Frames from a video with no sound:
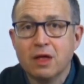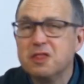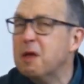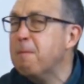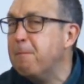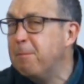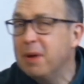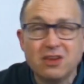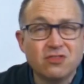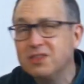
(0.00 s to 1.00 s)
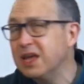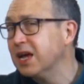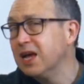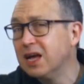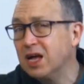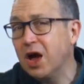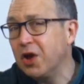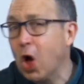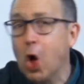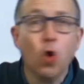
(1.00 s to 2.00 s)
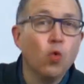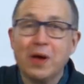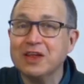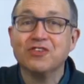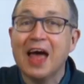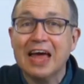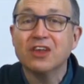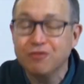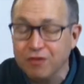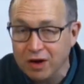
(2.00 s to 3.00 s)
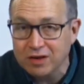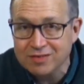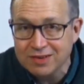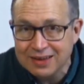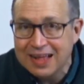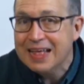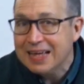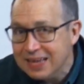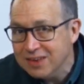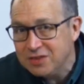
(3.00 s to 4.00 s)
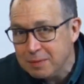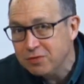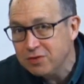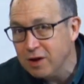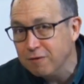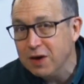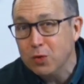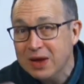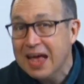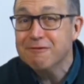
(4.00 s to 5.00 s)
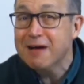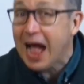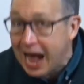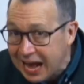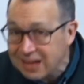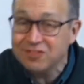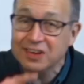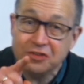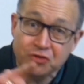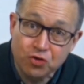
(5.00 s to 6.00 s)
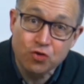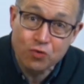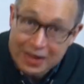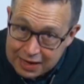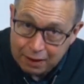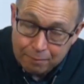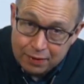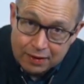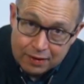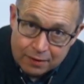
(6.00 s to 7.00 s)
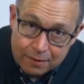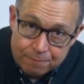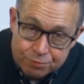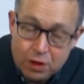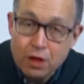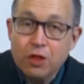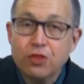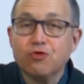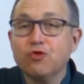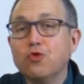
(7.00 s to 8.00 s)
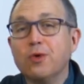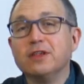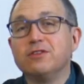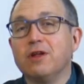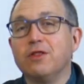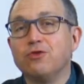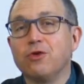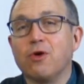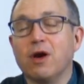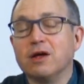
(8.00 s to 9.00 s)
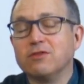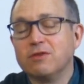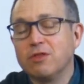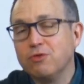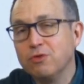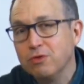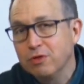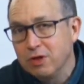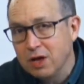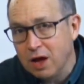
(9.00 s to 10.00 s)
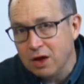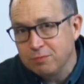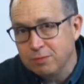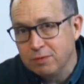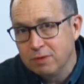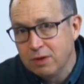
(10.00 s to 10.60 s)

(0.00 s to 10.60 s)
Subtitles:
the best thing God always has for us is Himself, and we have access to Him through what He's done through Christ, through the gospel,